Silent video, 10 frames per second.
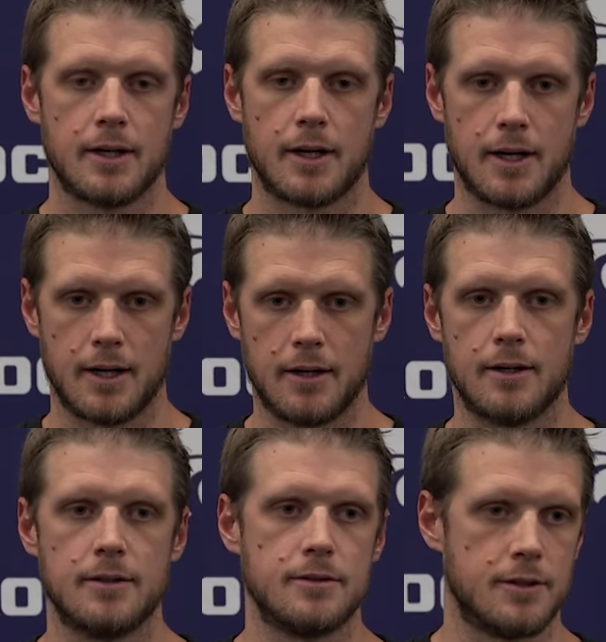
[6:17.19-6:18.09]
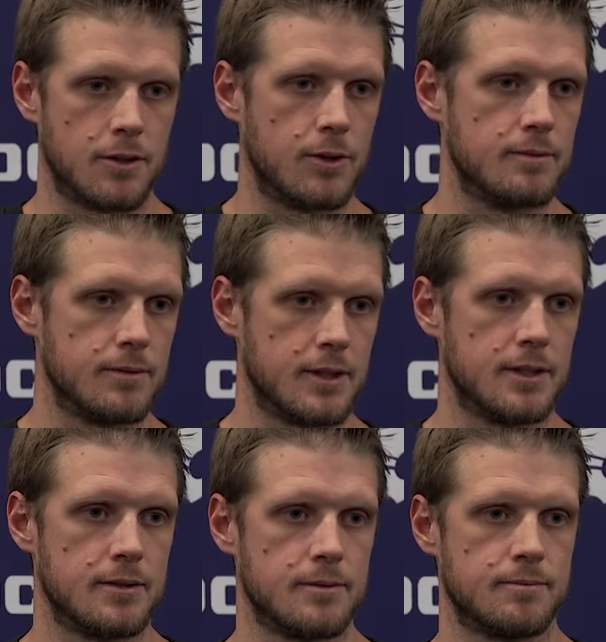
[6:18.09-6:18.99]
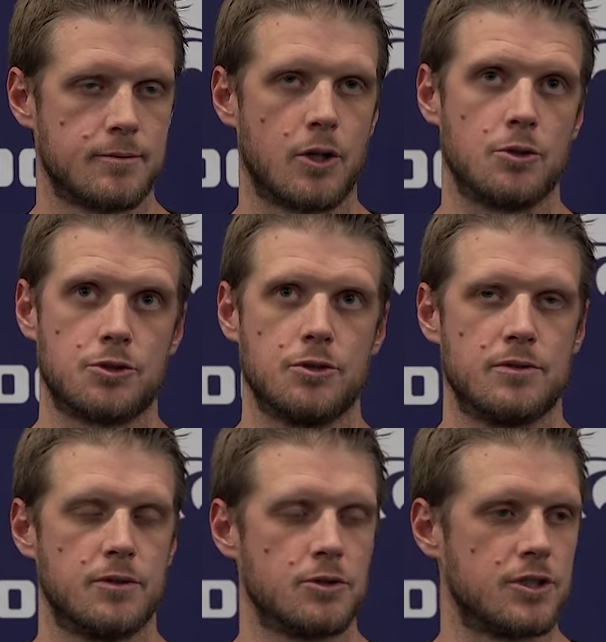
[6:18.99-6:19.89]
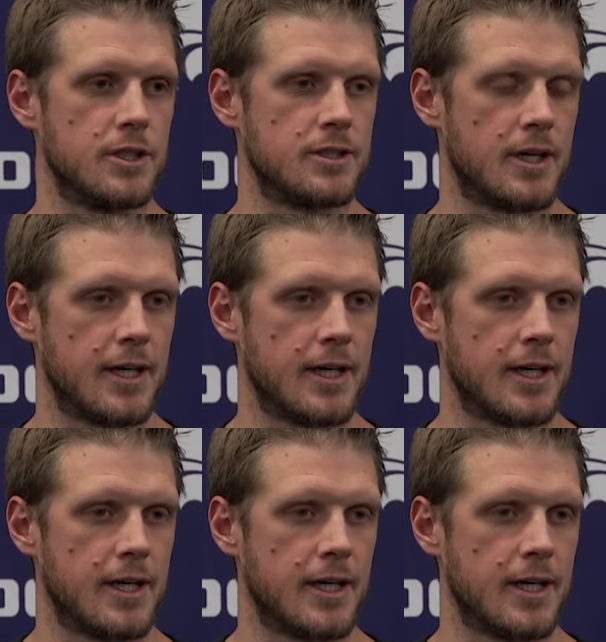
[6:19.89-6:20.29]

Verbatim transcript: uh, you know, close to a full season.